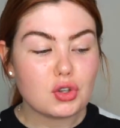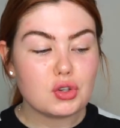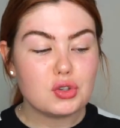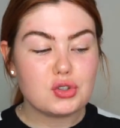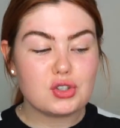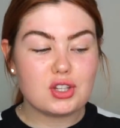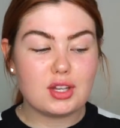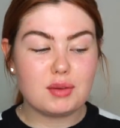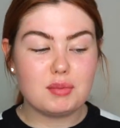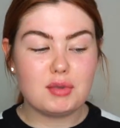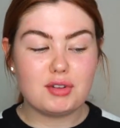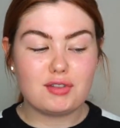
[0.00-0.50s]

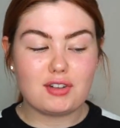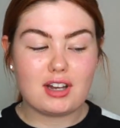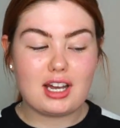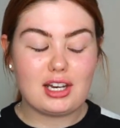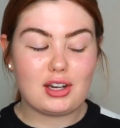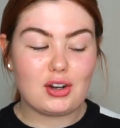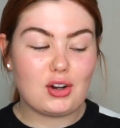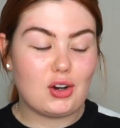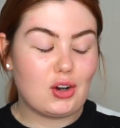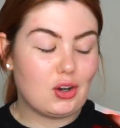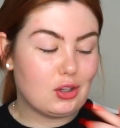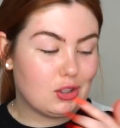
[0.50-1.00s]
So then we
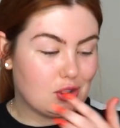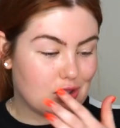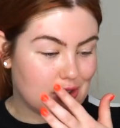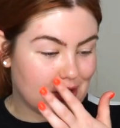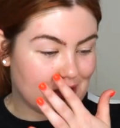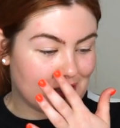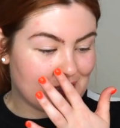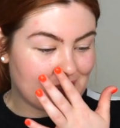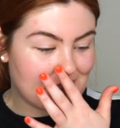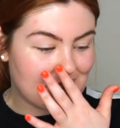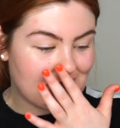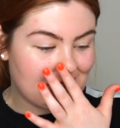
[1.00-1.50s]
finally got onto
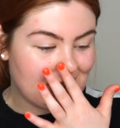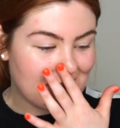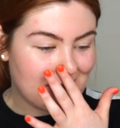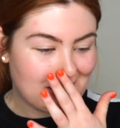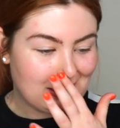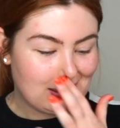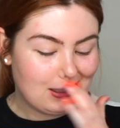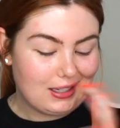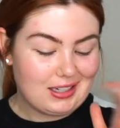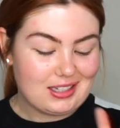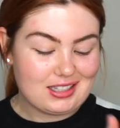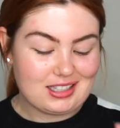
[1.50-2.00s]
this,
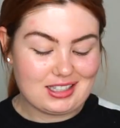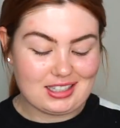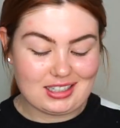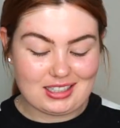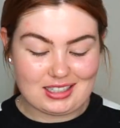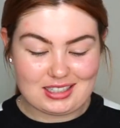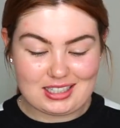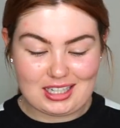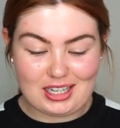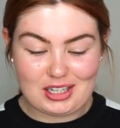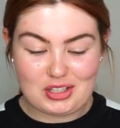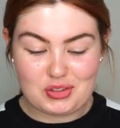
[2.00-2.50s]
to the
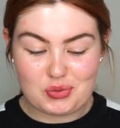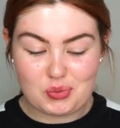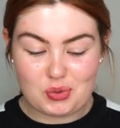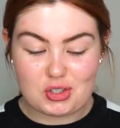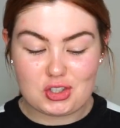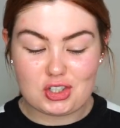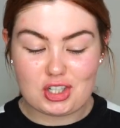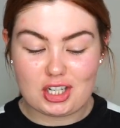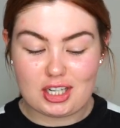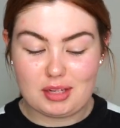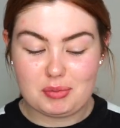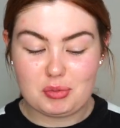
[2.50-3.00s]
tan,
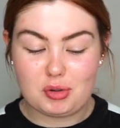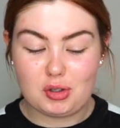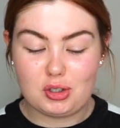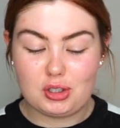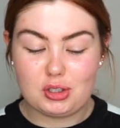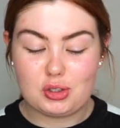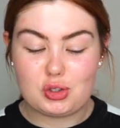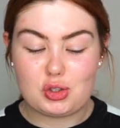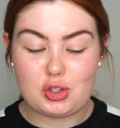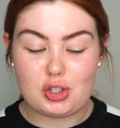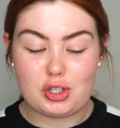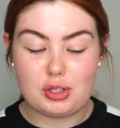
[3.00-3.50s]
which I am
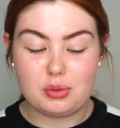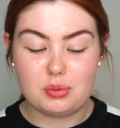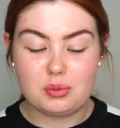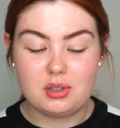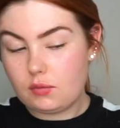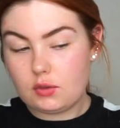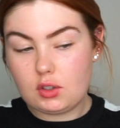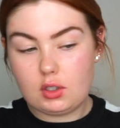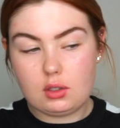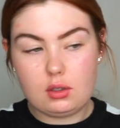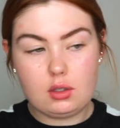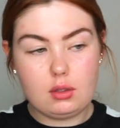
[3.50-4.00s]
gonna do.
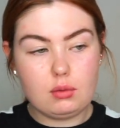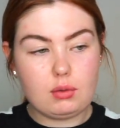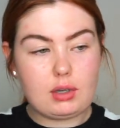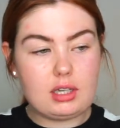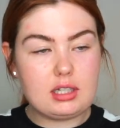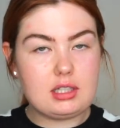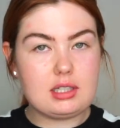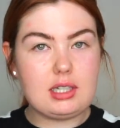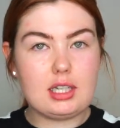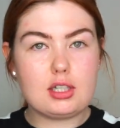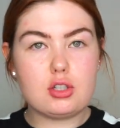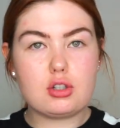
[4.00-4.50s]
Okay,
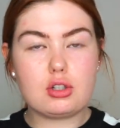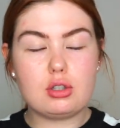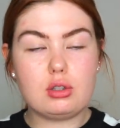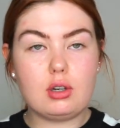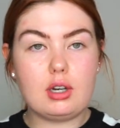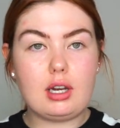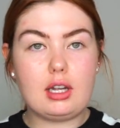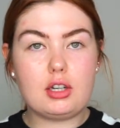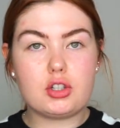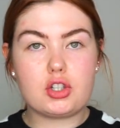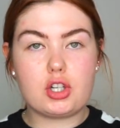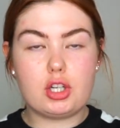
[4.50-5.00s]
so let's just
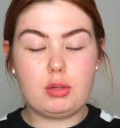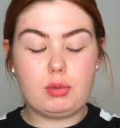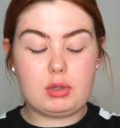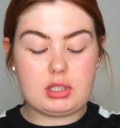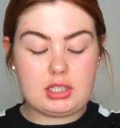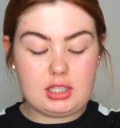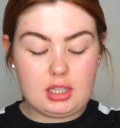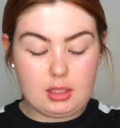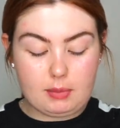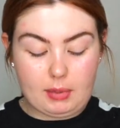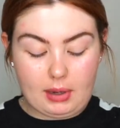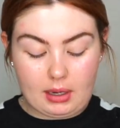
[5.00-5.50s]
look, I'll show you what's
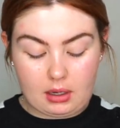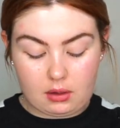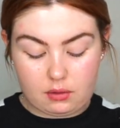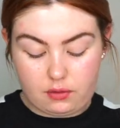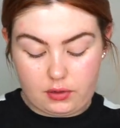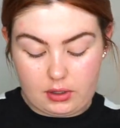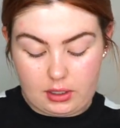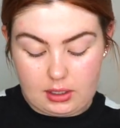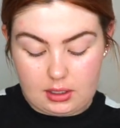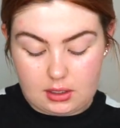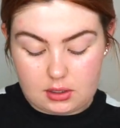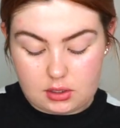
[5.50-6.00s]
in the bag
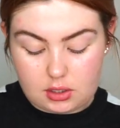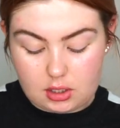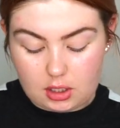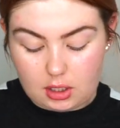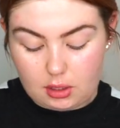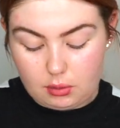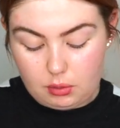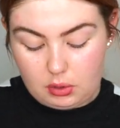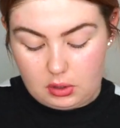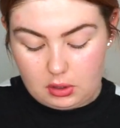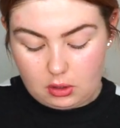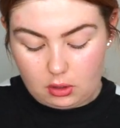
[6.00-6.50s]
first. So
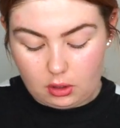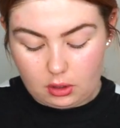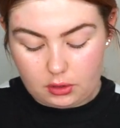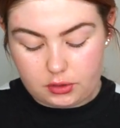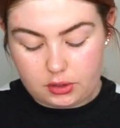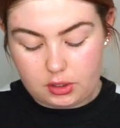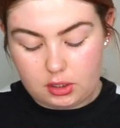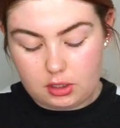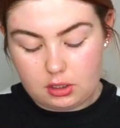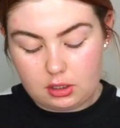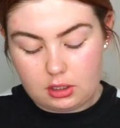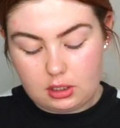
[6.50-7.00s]
you got
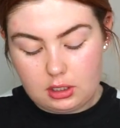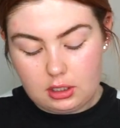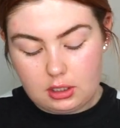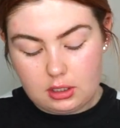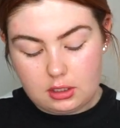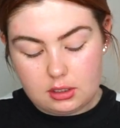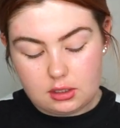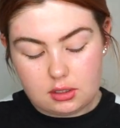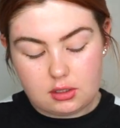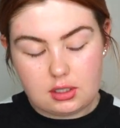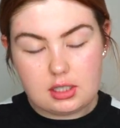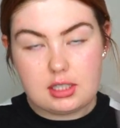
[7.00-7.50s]
the
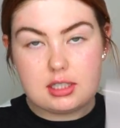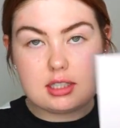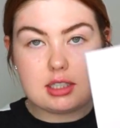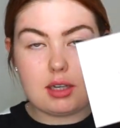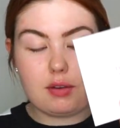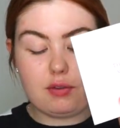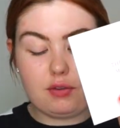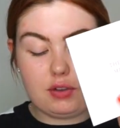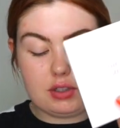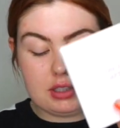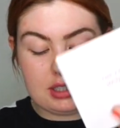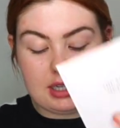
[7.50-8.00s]

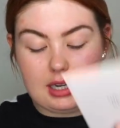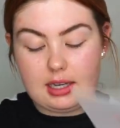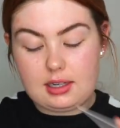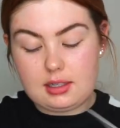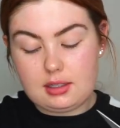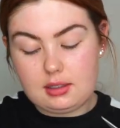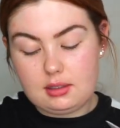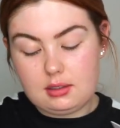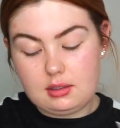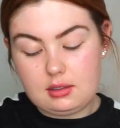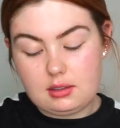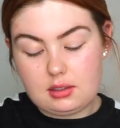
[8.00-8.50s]
3-step for
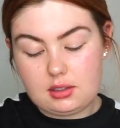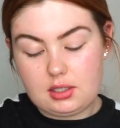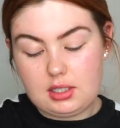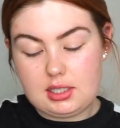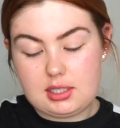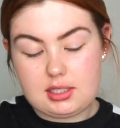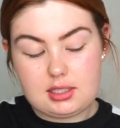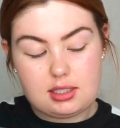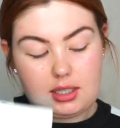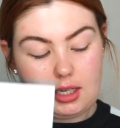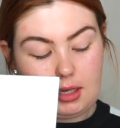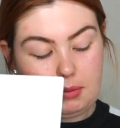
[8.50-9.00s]
tanning,
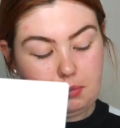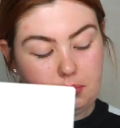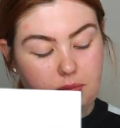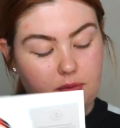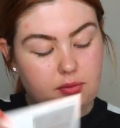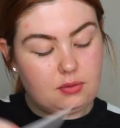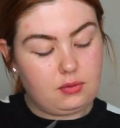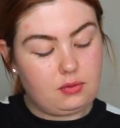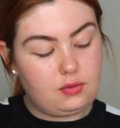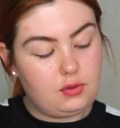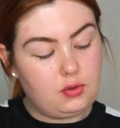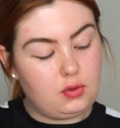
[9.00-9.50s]
3-step
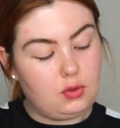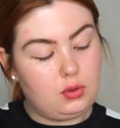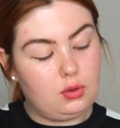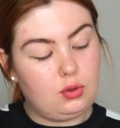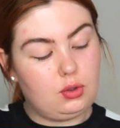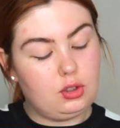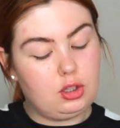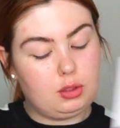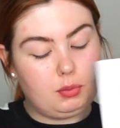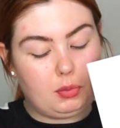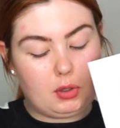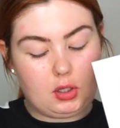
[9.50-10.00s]

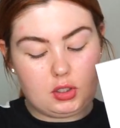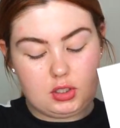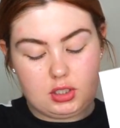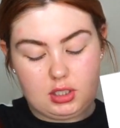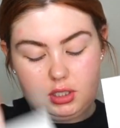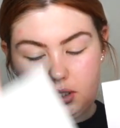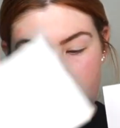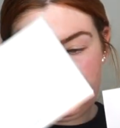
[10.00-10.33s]
for the body,